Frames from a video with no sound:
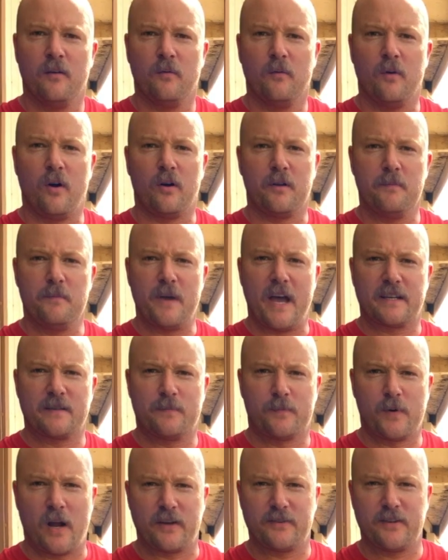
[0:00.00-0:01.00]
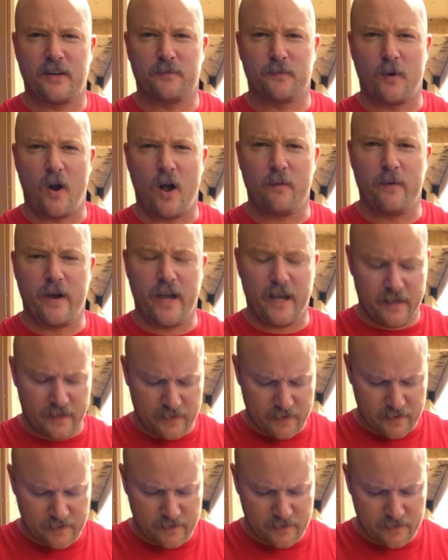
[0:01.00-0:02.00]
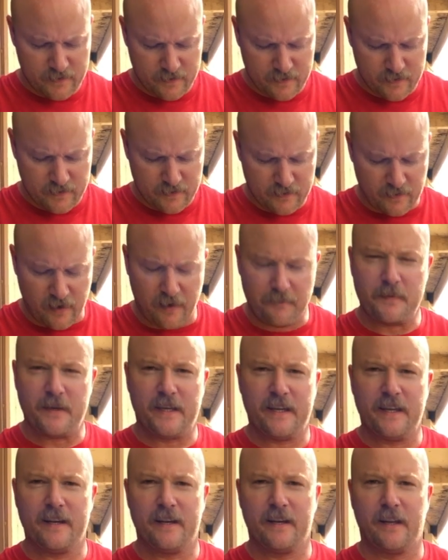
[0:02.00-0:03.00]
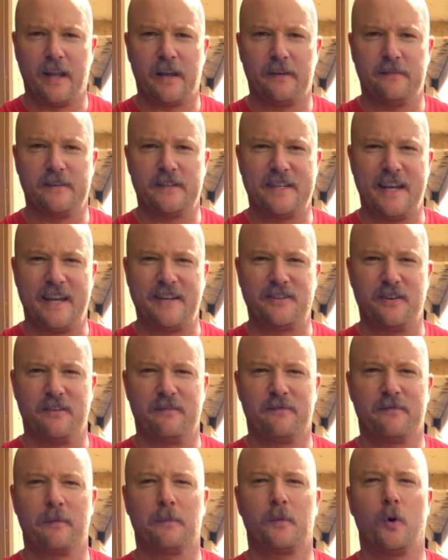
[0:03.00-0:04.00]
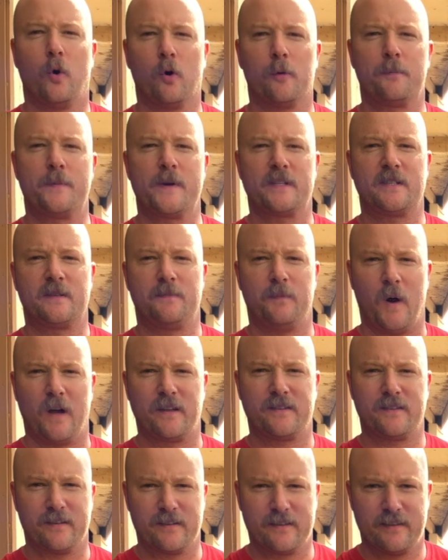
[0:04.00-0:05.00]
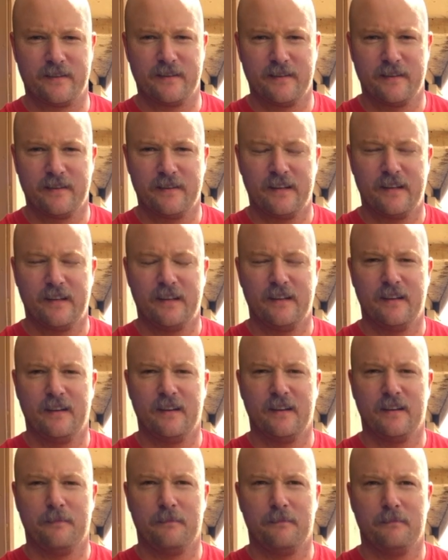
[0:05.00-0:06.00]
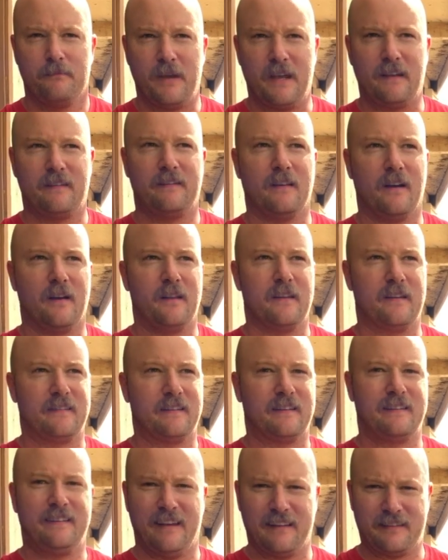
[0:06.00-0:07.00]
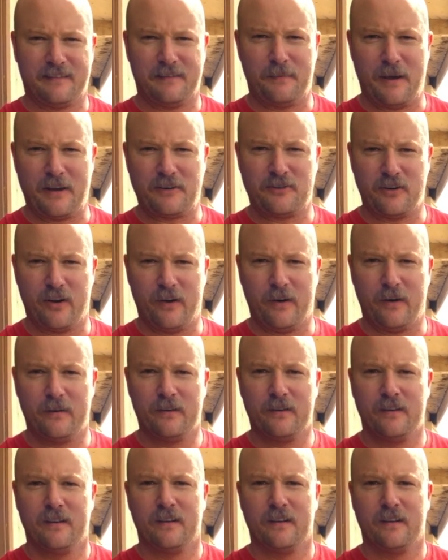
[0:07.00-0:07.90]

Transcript: Welcome back to Project Wrong Way. I've been getting a lot of attention from corporate sponsors based on the success of my show.